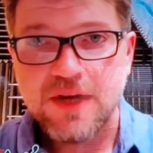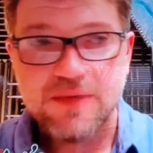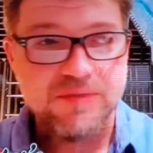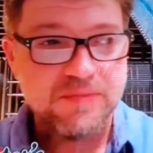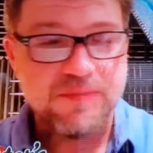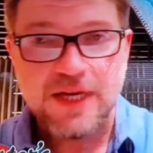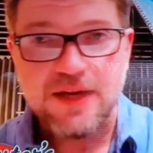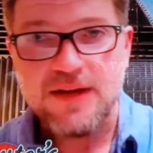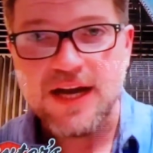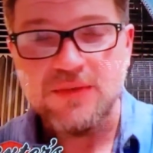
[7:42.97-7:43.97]

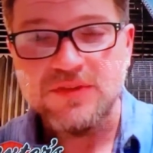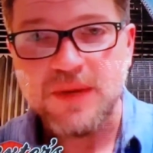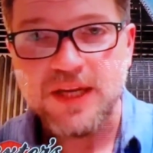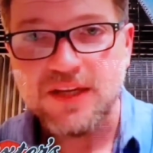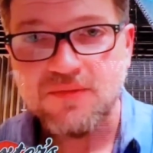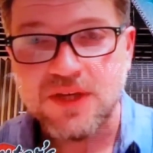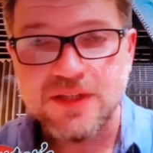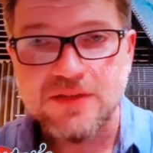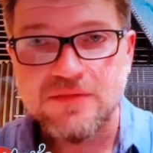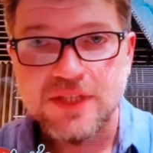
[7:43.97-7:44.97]
I was making
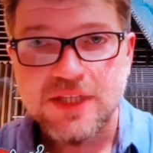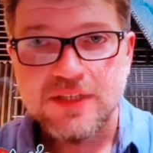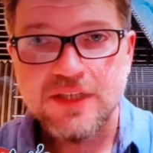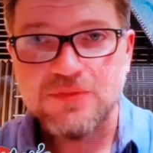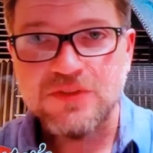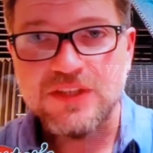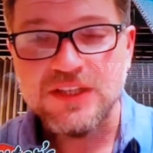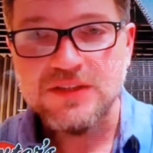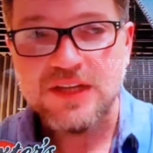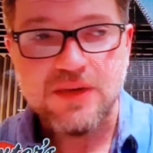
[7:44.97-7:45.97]
vented
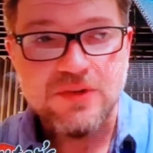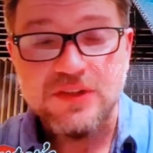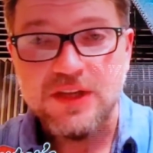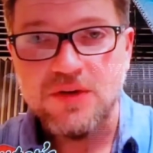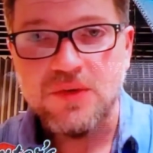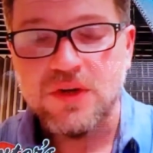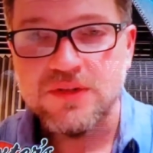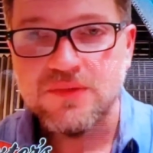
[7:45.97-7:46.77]
dipsticks, and I wasn't the only one.